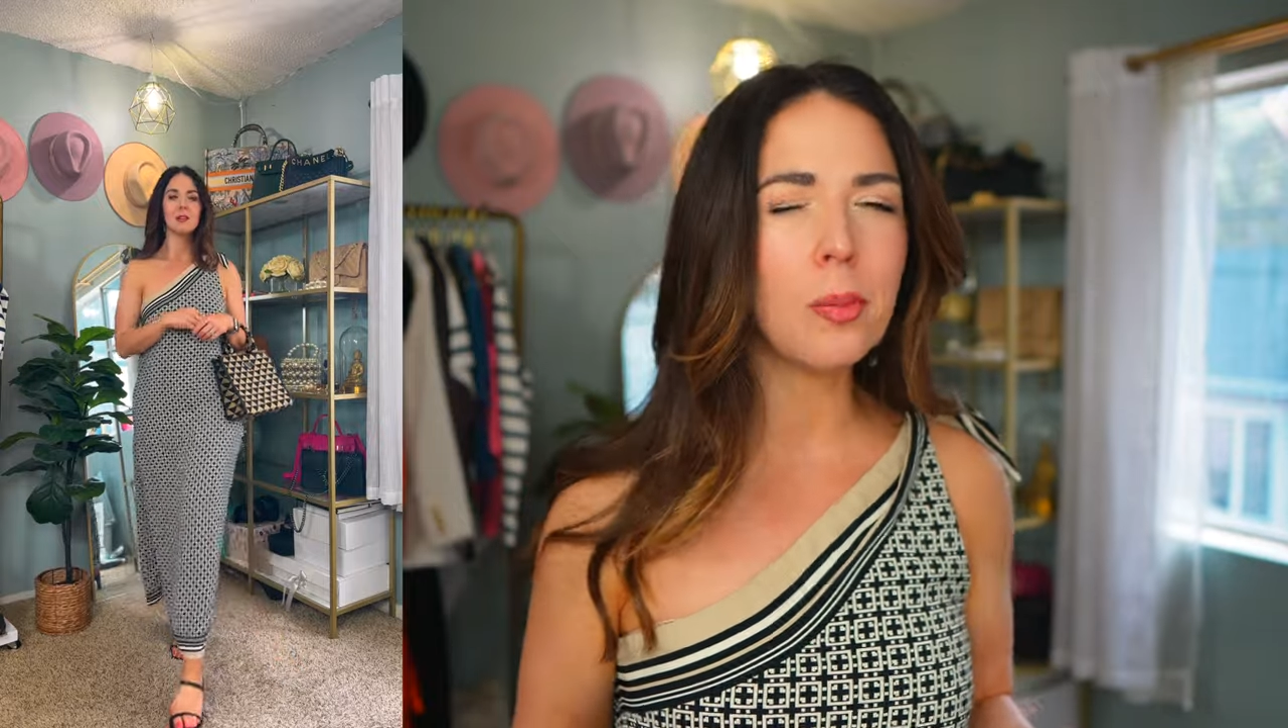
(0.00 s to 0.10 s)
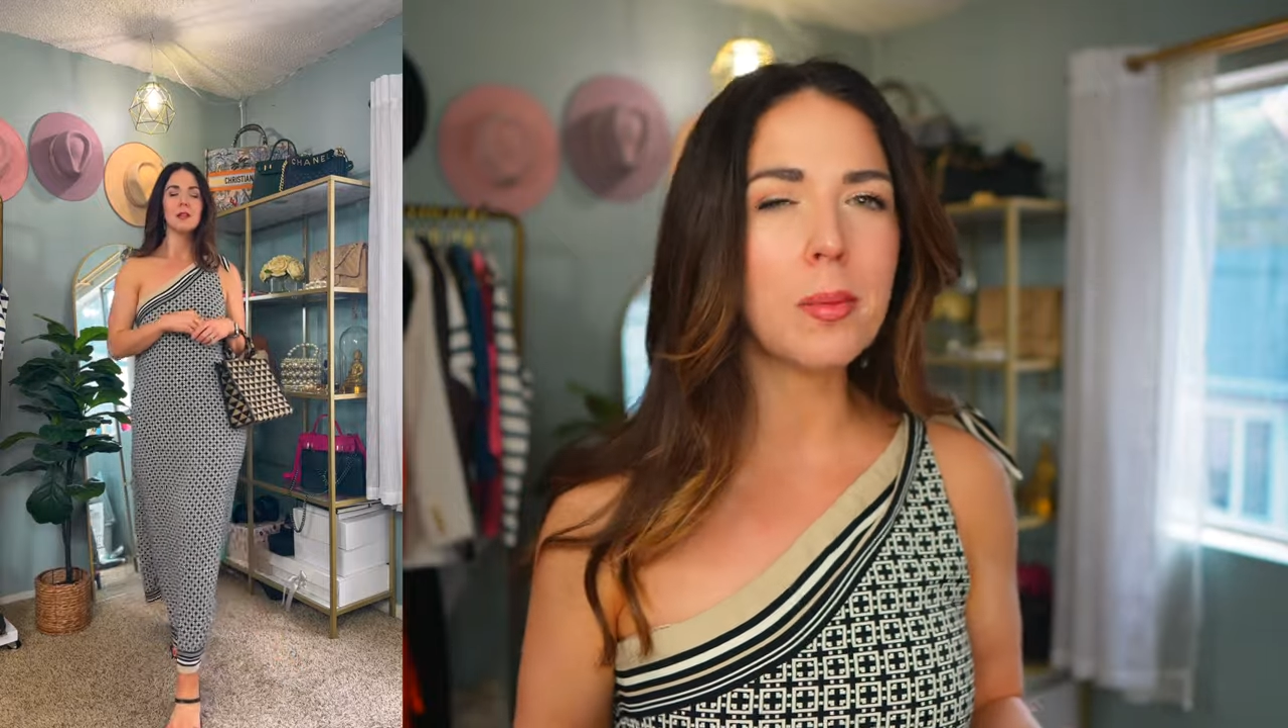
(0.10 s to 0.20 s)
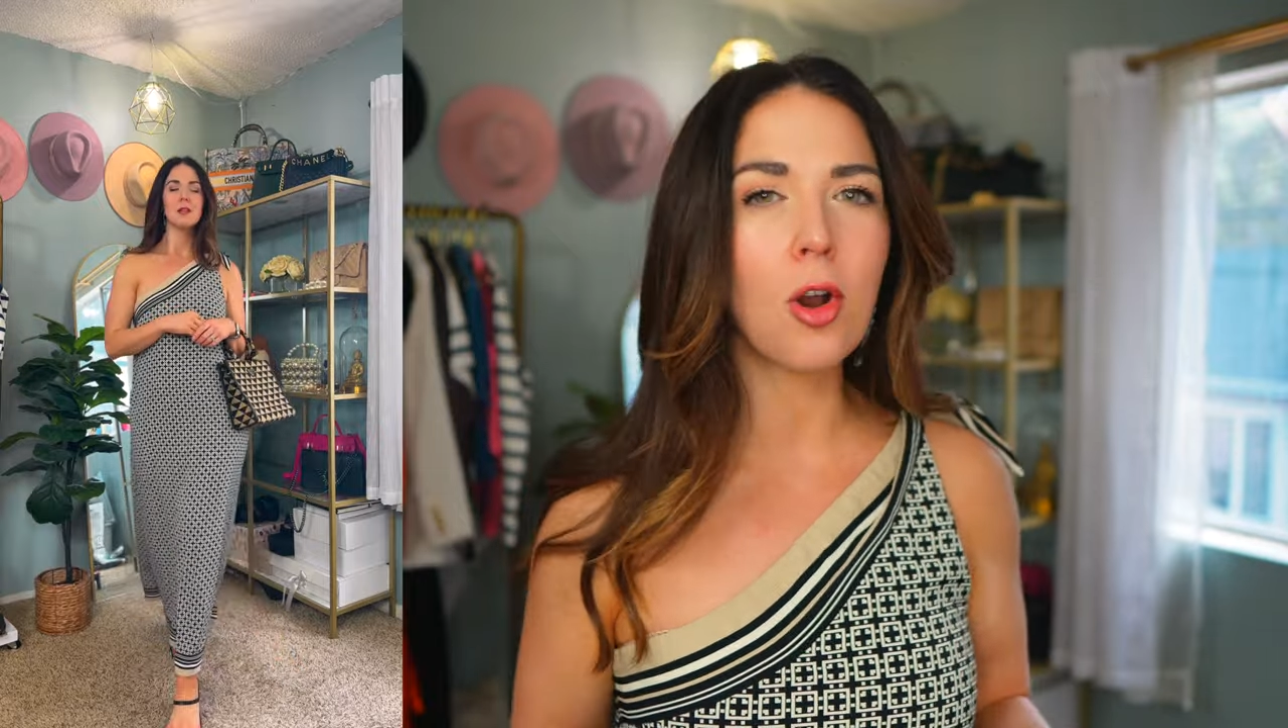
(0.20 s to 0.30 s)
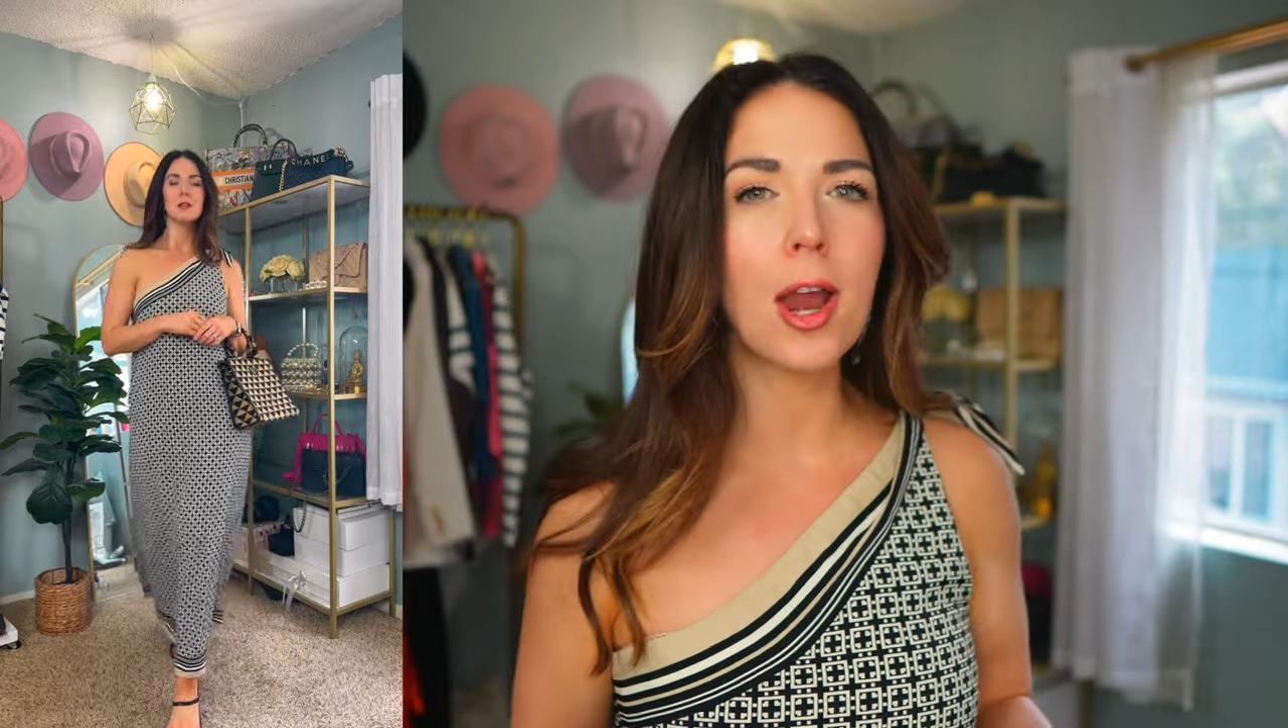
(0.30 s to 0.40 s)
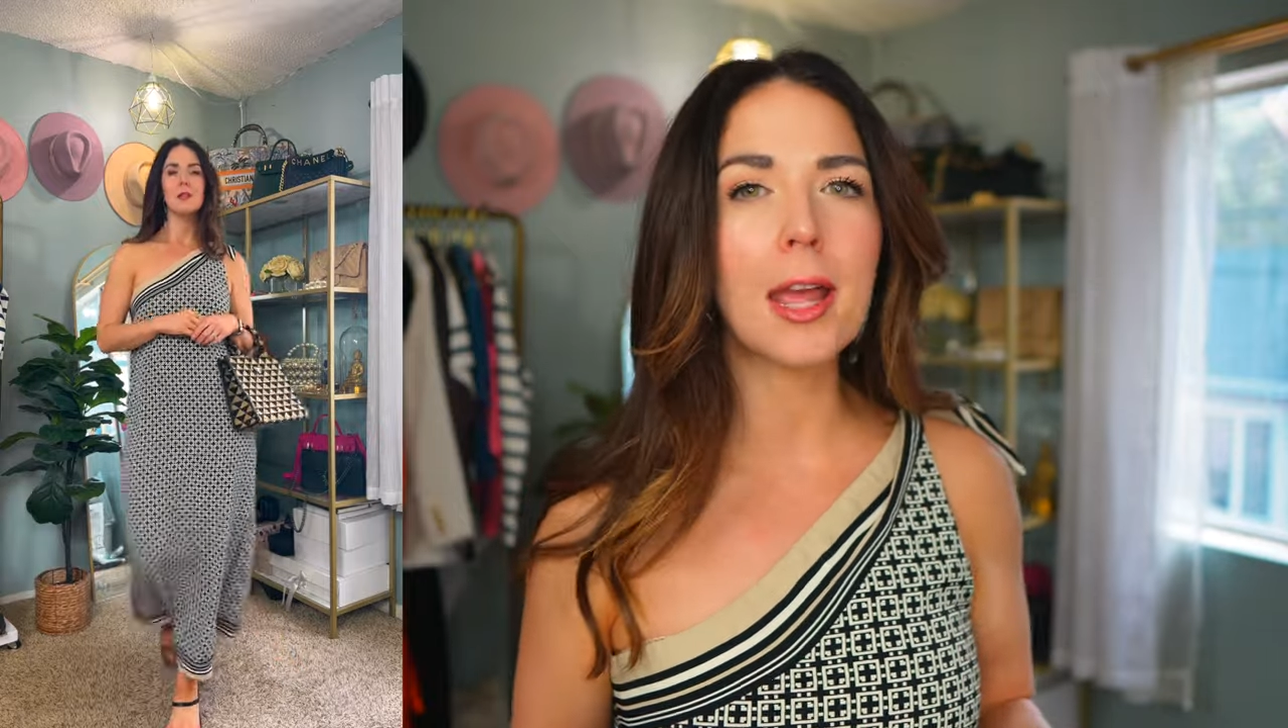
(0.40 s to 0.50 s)

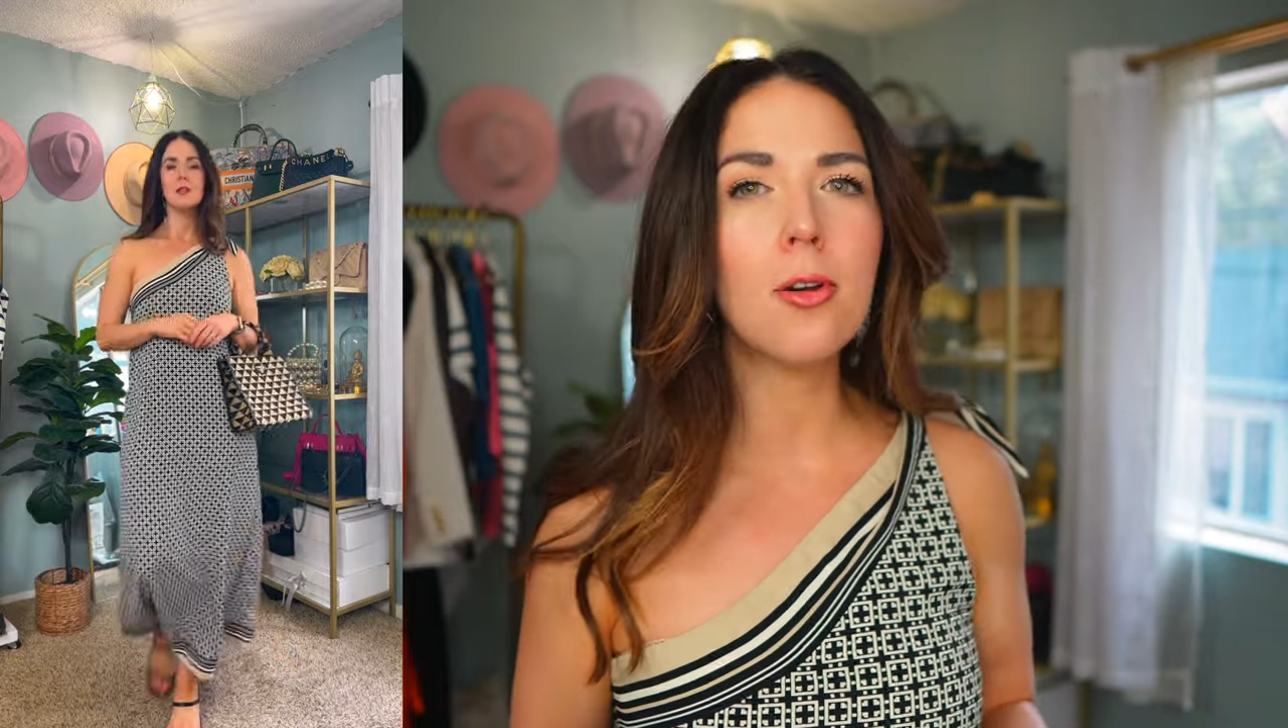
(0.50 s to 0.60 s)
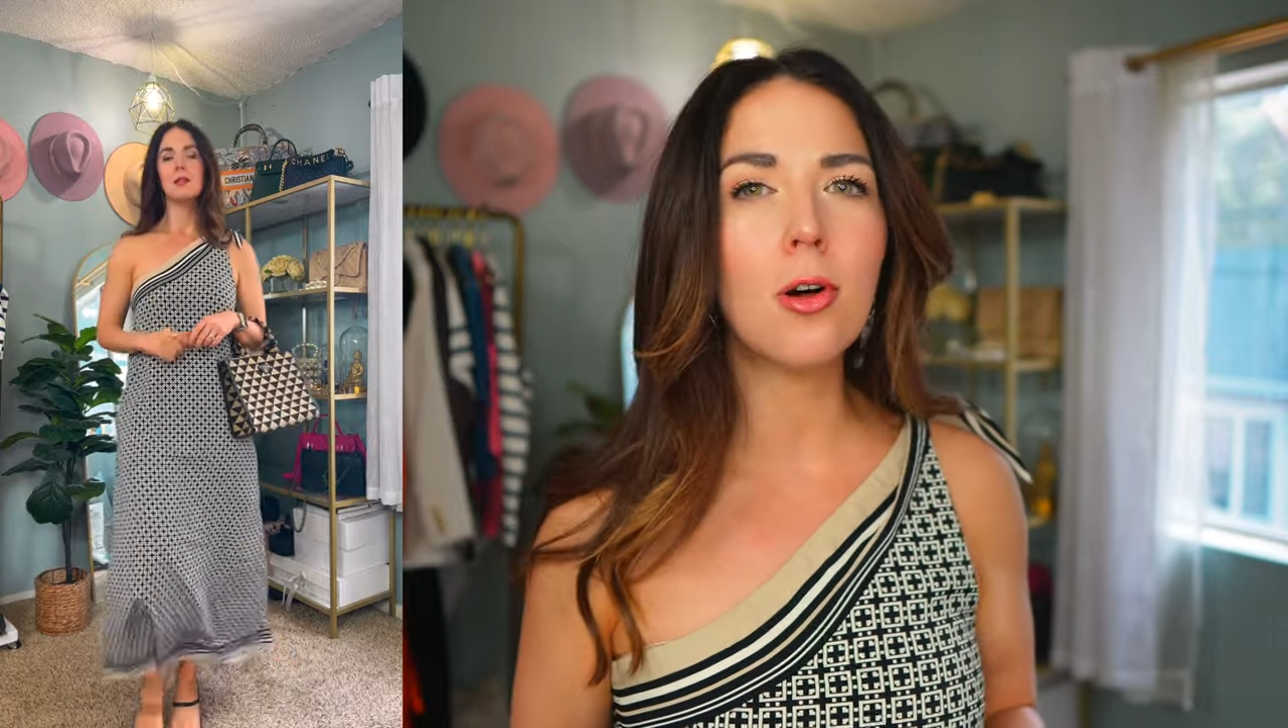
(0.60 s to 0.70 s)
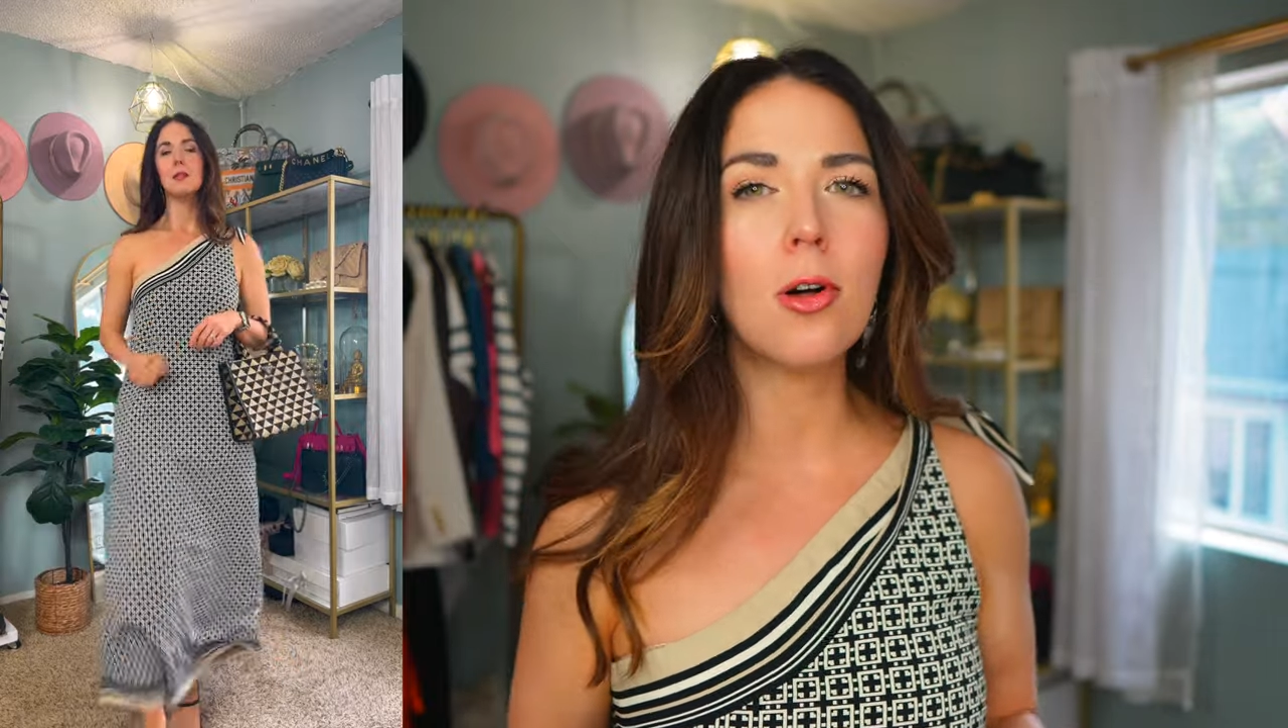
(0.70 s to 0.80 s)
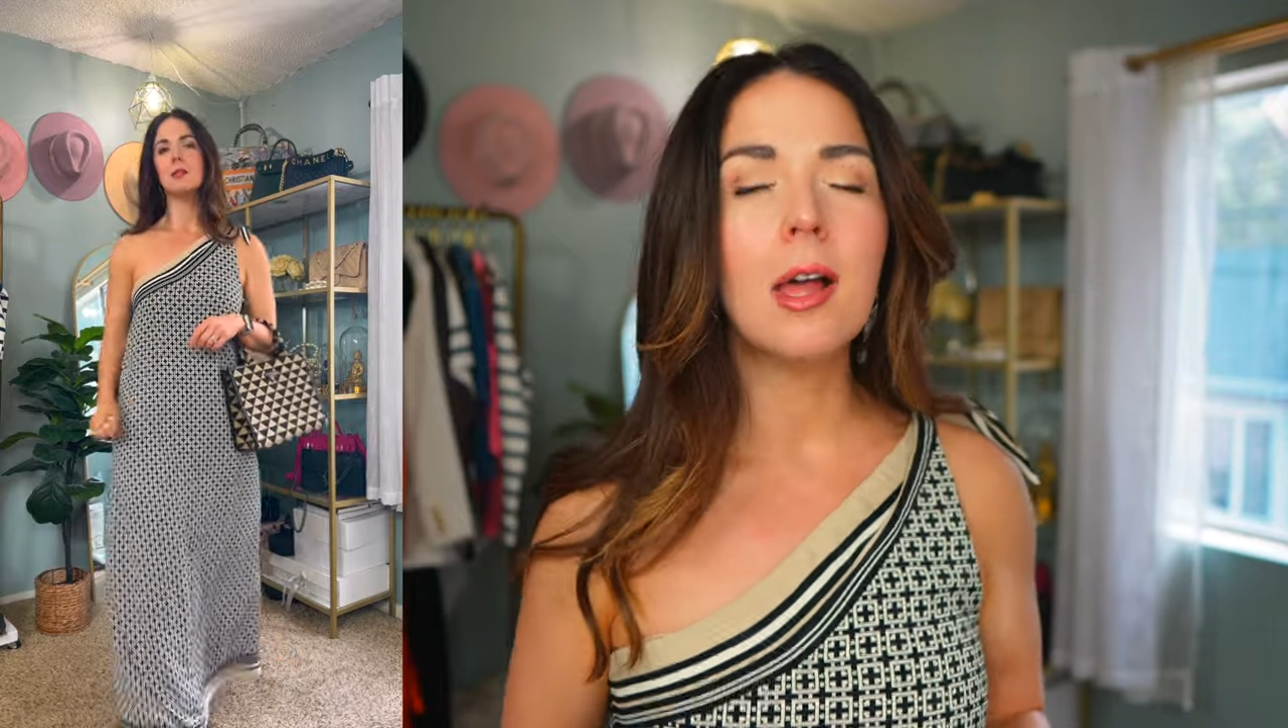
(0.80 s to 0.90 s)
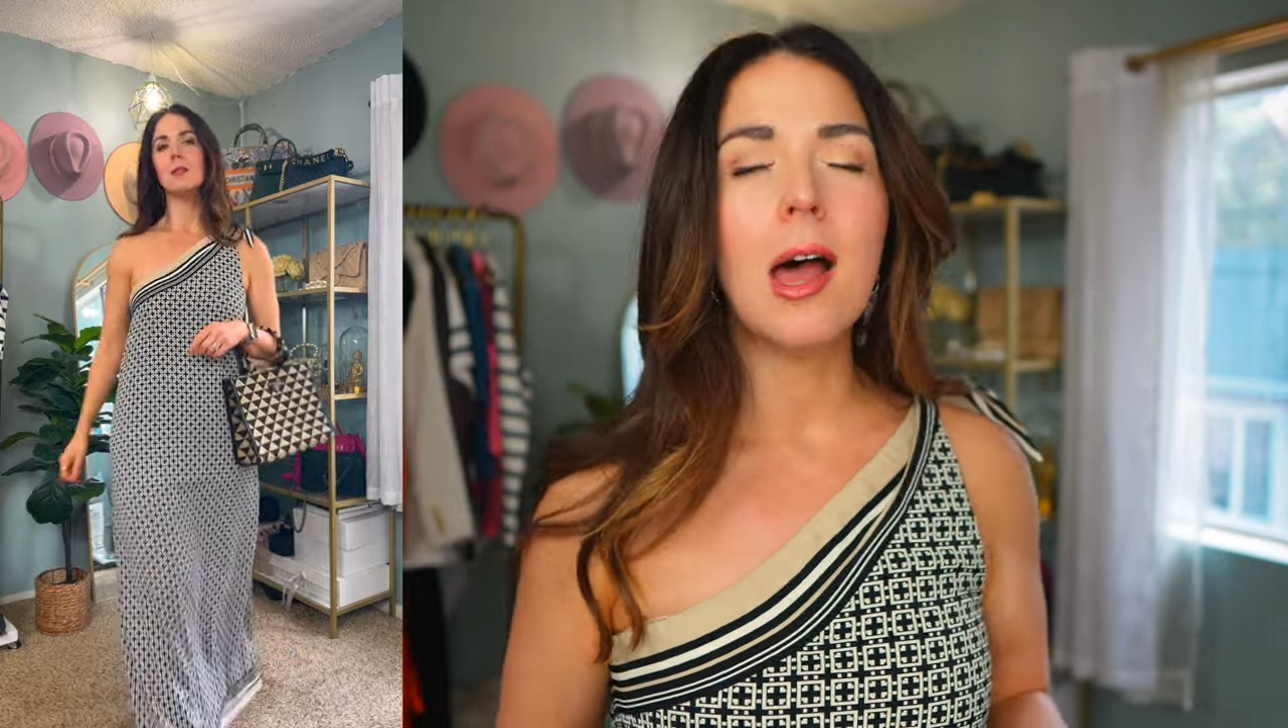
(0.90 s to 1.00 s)
bit more
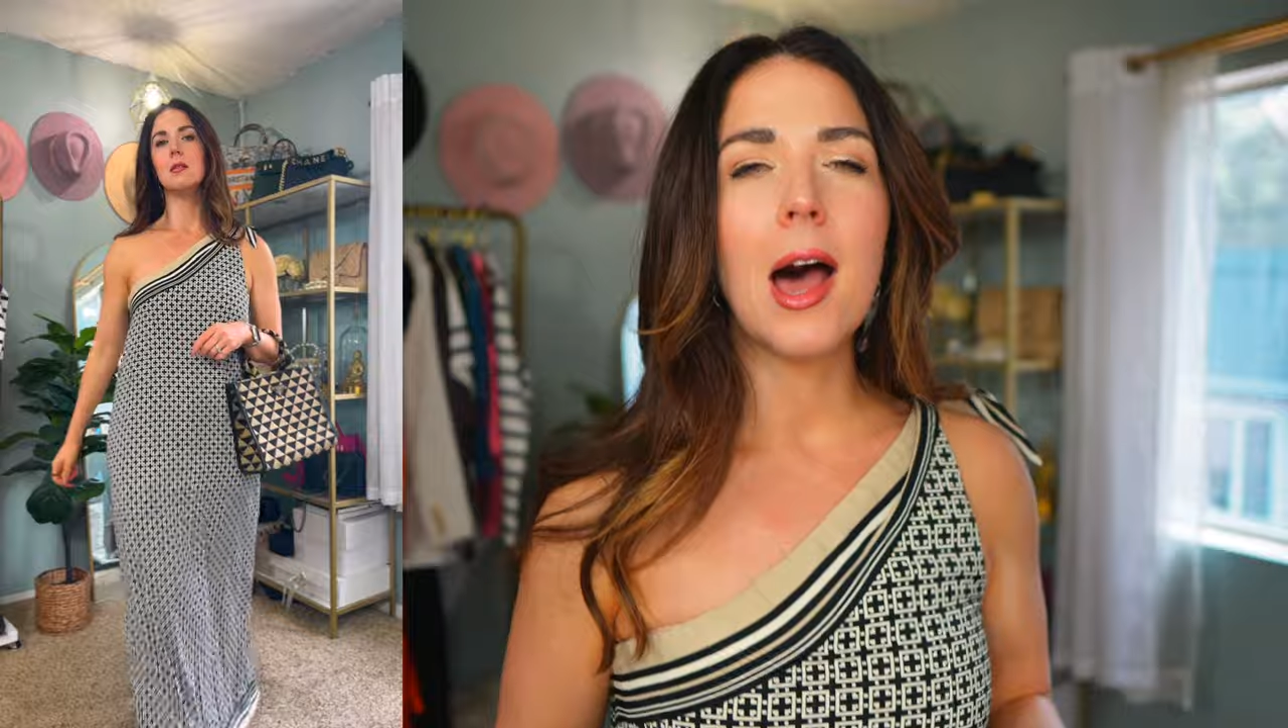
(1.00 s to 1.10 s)
ankle.